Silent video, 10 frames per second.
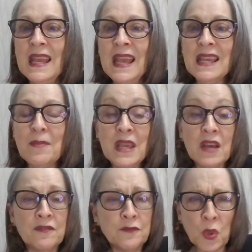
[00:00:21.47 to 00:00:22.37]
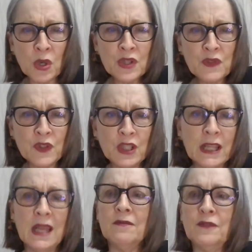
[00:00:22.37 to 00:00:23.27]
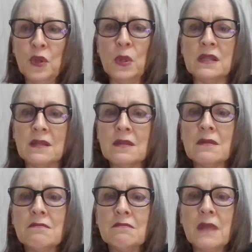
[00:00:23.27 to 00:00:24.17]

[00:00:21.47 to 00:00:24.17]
It can be a forceful influence,